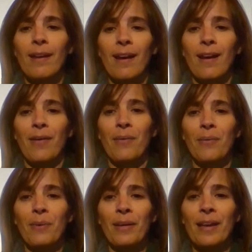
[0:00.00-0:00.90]
Uh,
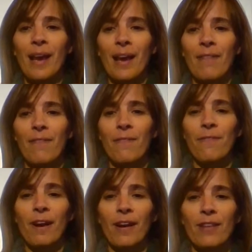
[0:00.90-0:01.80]
we have
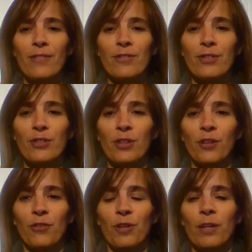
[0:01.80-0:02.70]
five
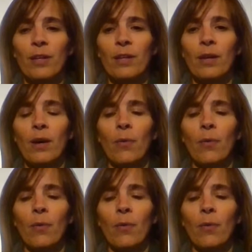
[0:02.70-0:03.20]
children uh,